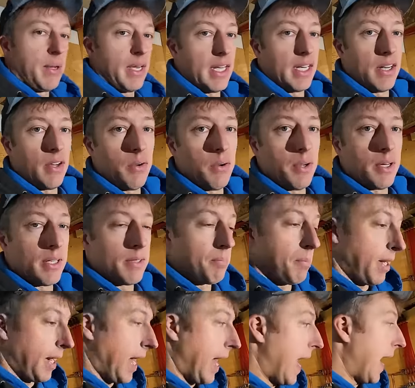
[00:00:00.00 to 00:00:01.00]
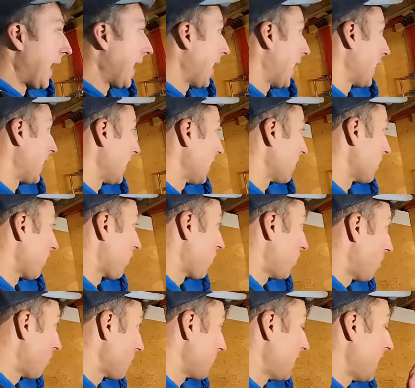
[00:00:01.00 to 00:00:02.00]
then we can do it. But I got to get the
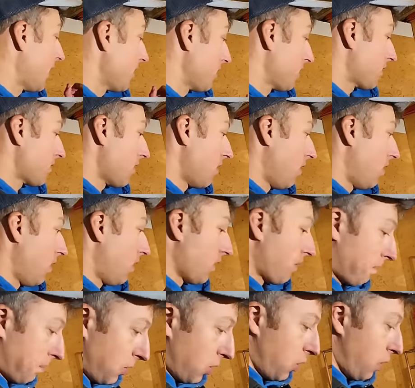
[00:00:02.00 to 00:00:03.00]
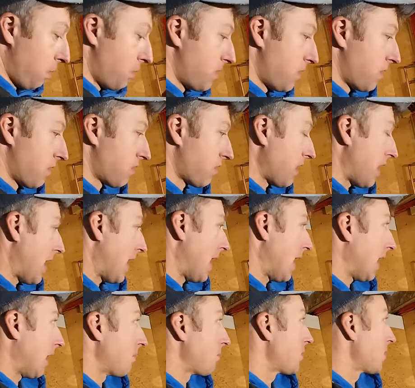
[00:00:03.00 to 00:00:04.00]
thermostats installed, the probes and the
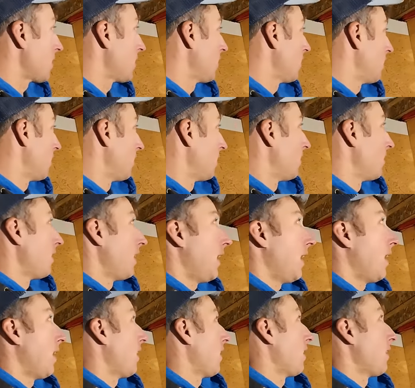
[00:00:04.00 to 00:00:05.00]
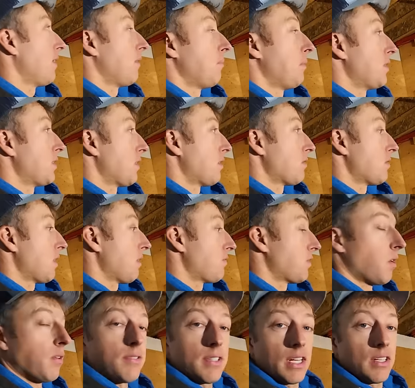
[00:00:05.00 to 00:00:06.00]
slabs, and a bunch of other stuff.
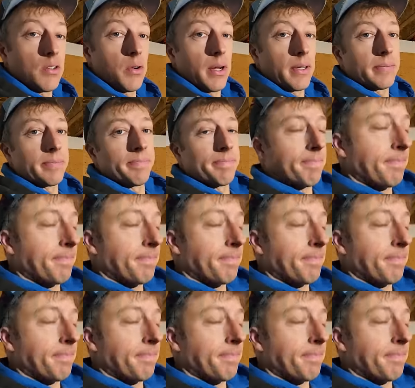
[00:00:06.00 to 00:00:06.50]
So let's get to it.